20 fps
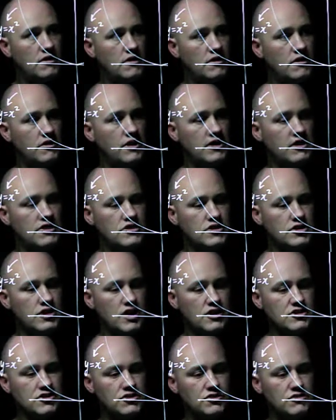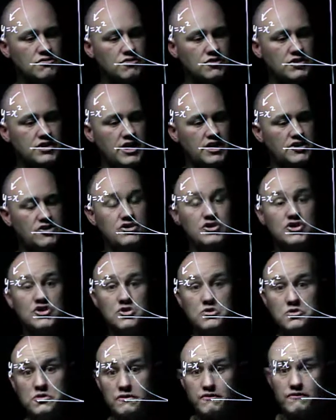that touches, or tangent to
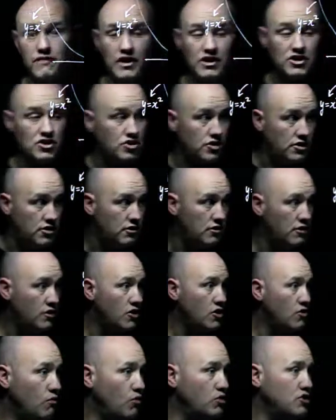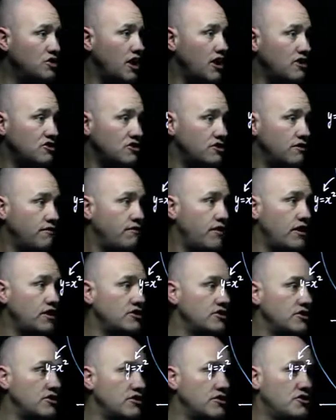the function, will touch the
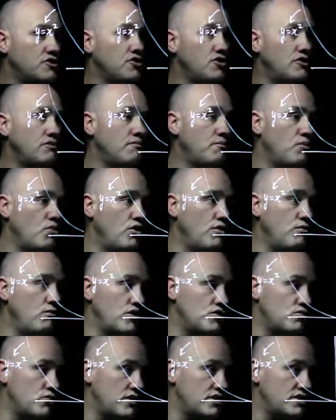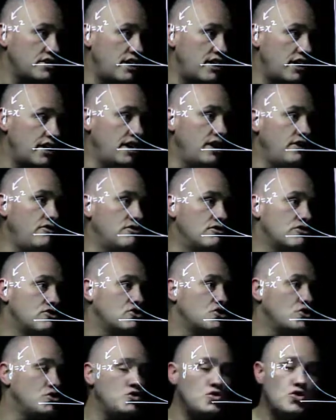function at a certain point, which we're saying here is
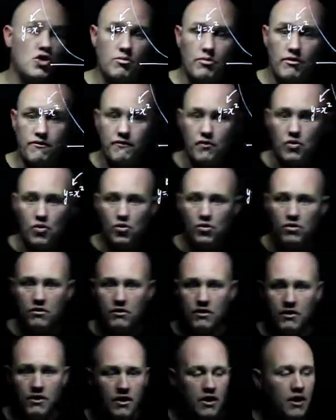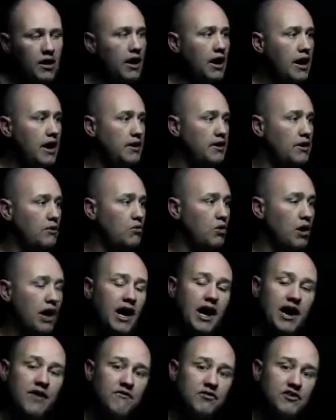2, 4, and will
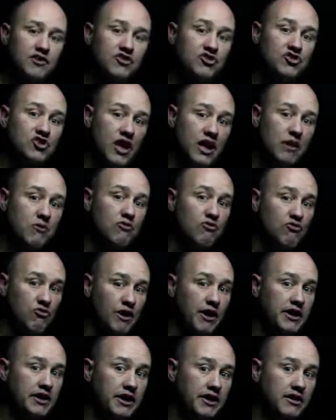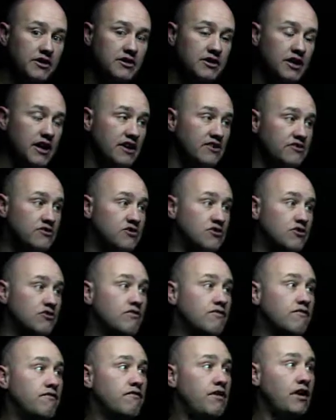have the same gradient as the
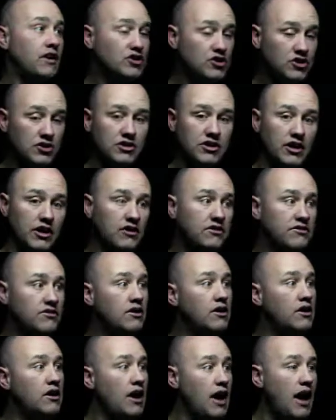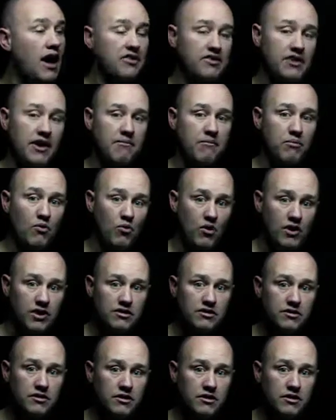function does at that point.